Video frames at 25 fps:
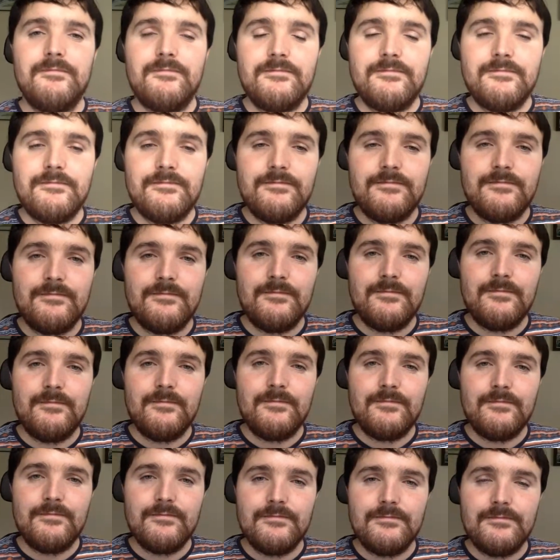
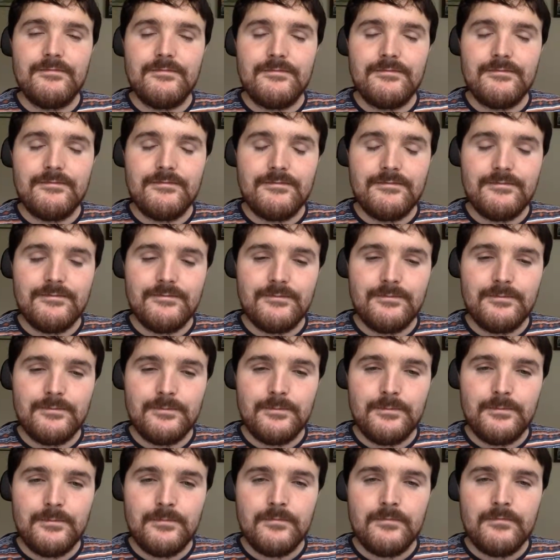
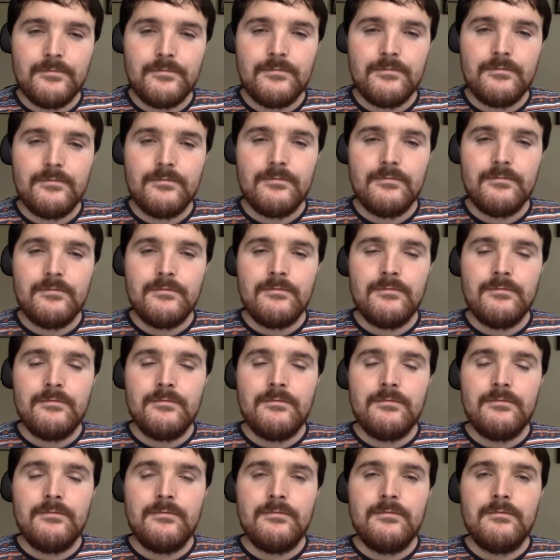
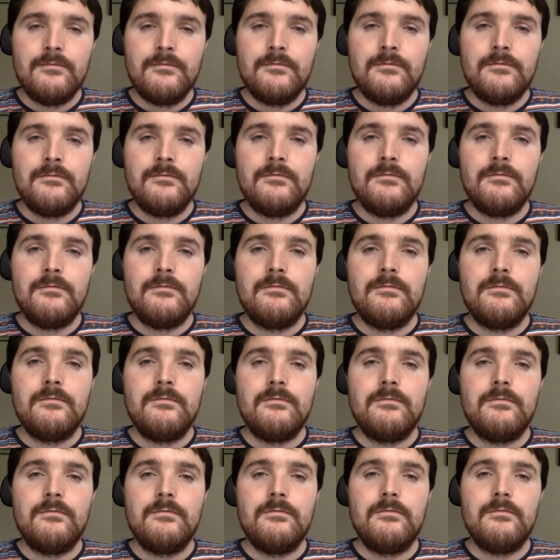(no one is talking)